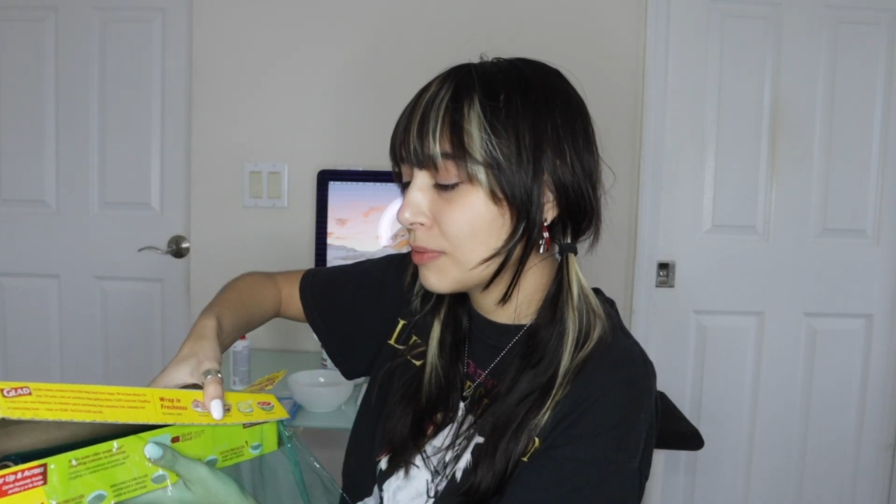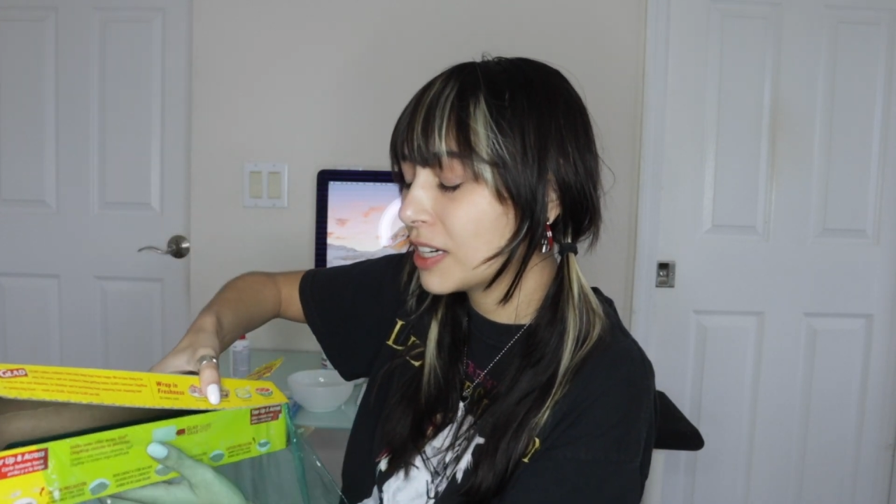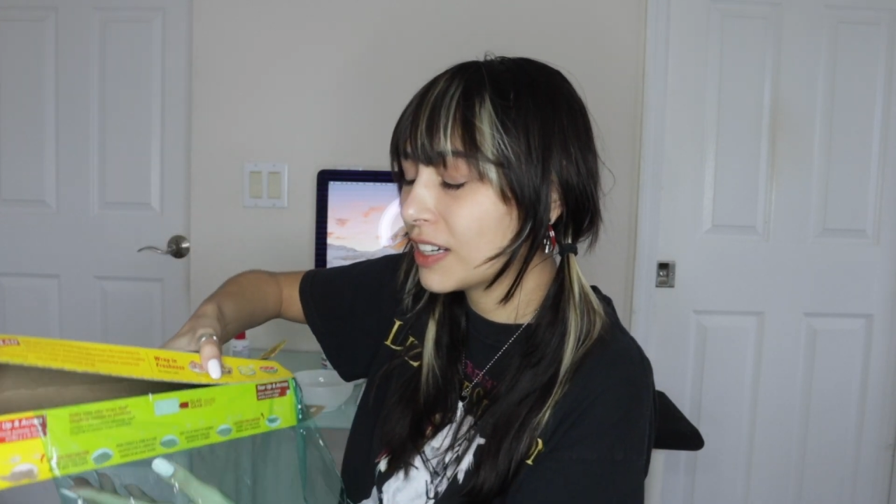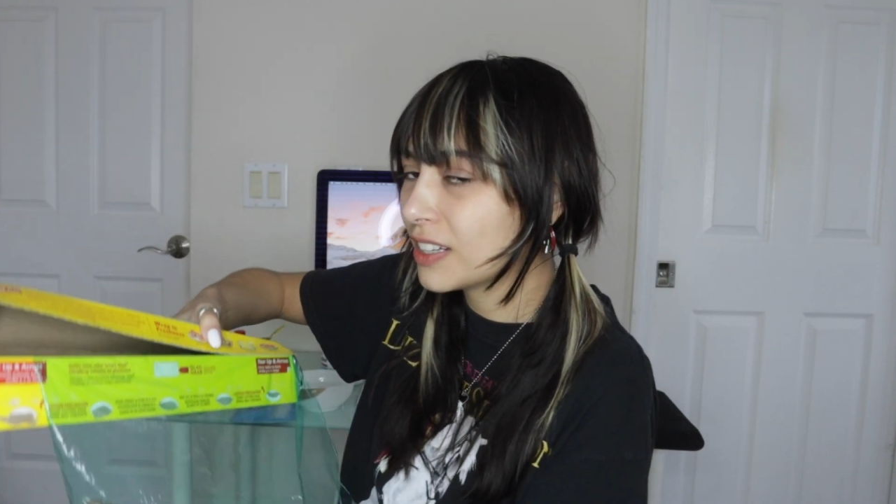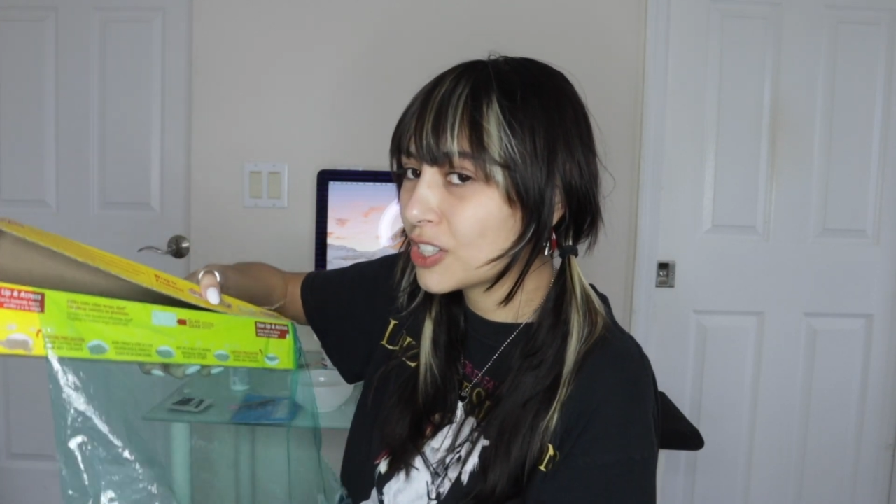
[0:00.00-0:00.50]

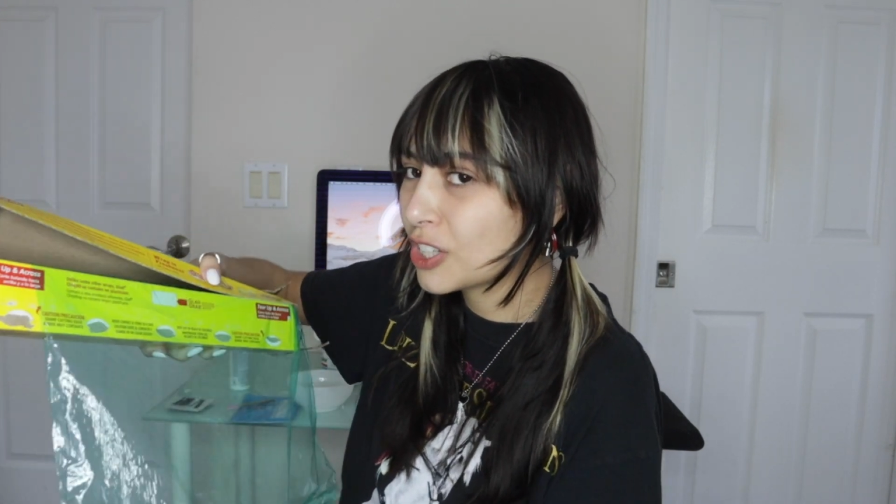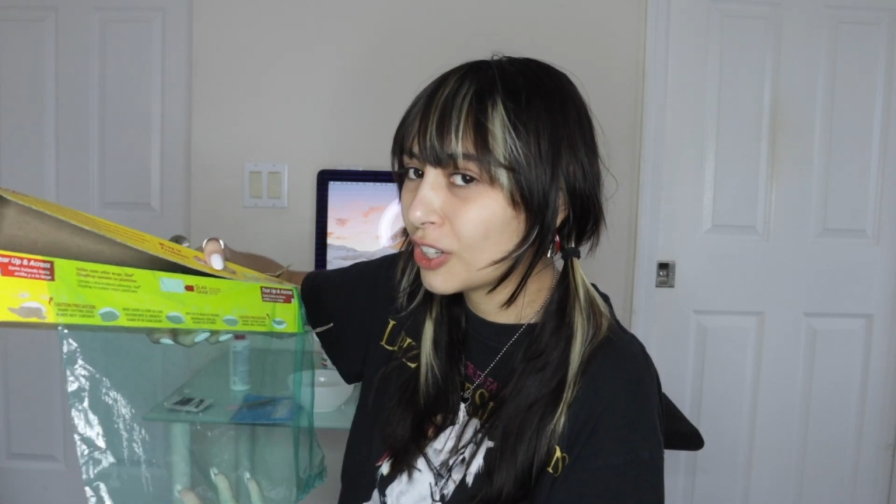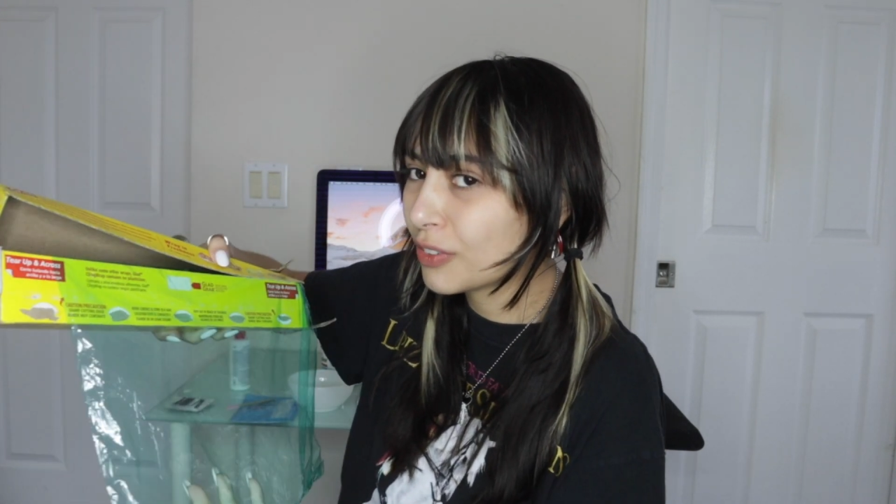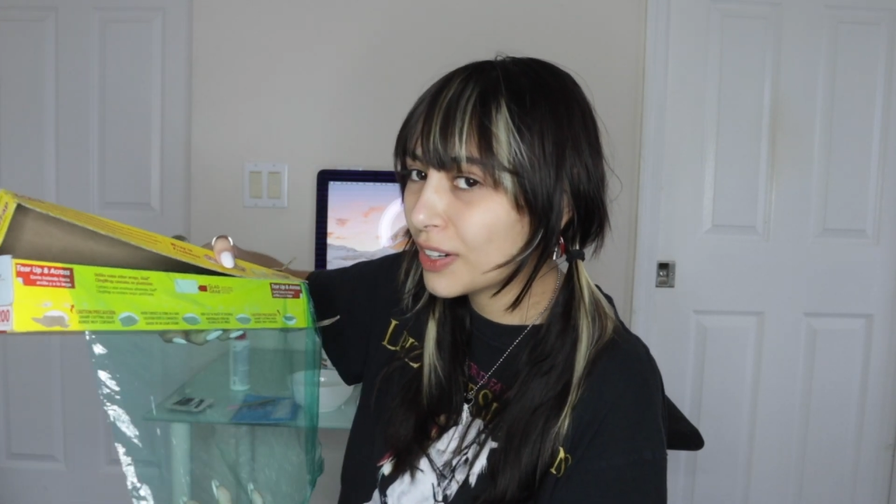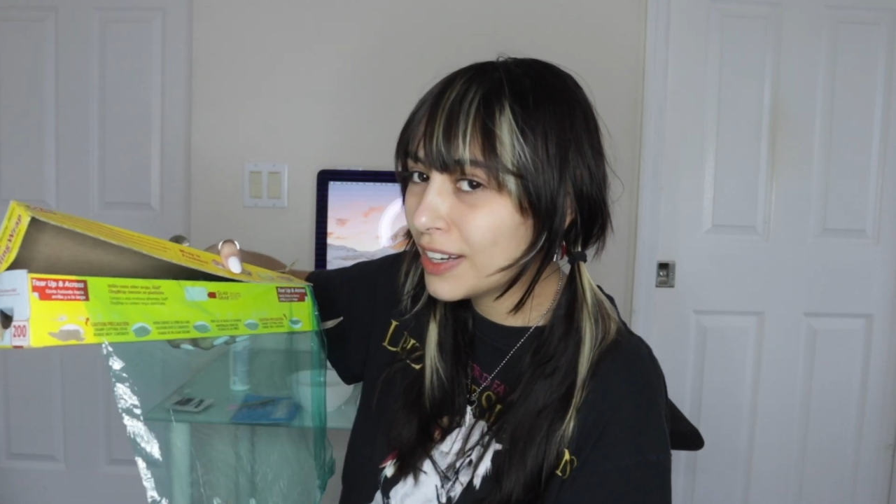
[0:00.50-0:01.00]
limited
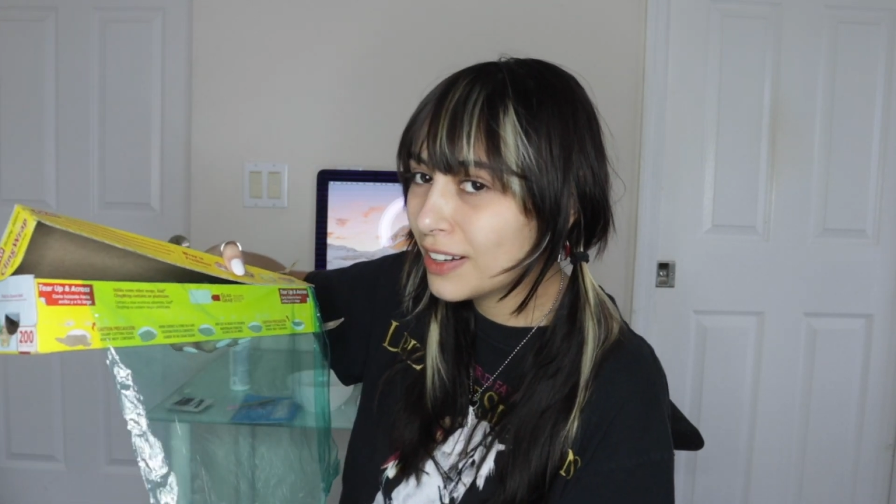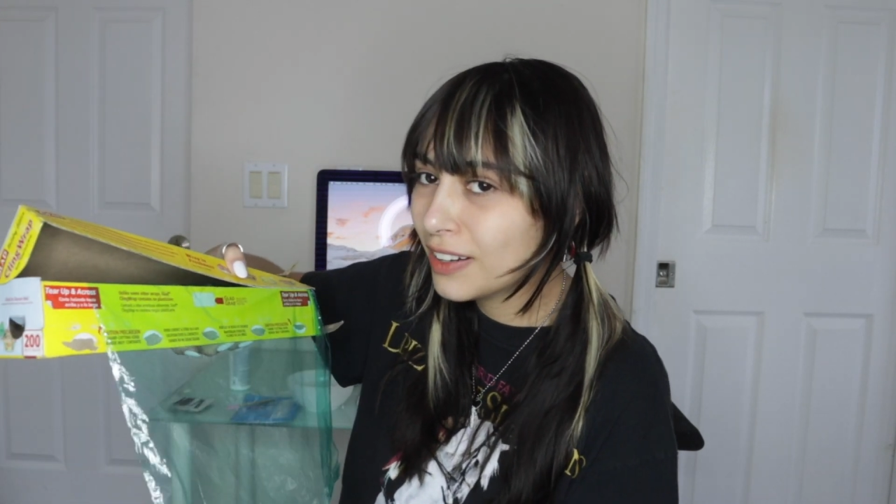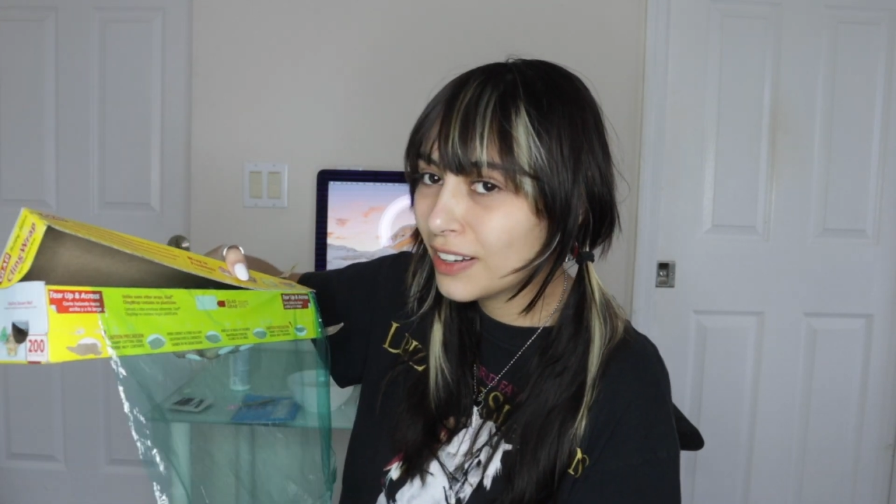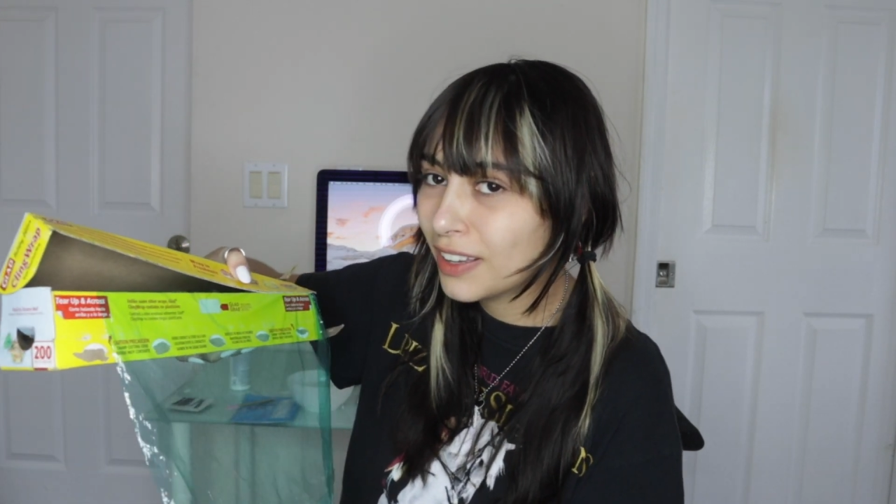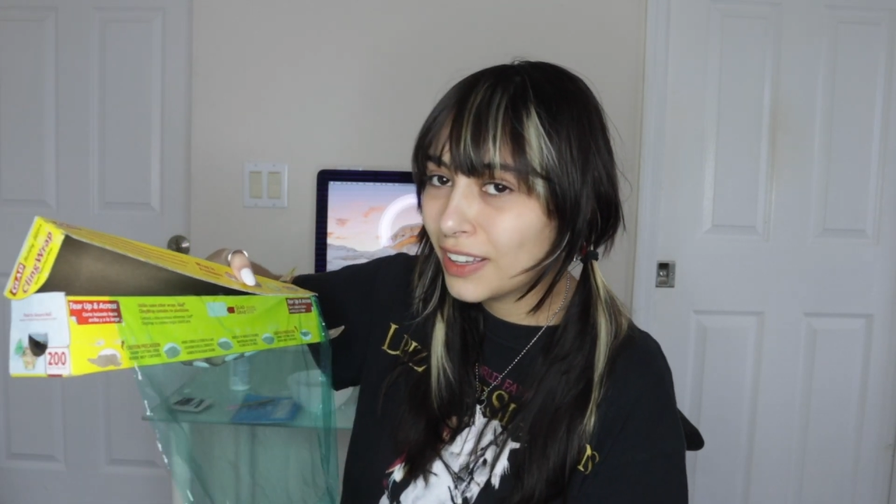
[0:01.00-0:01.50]
edition green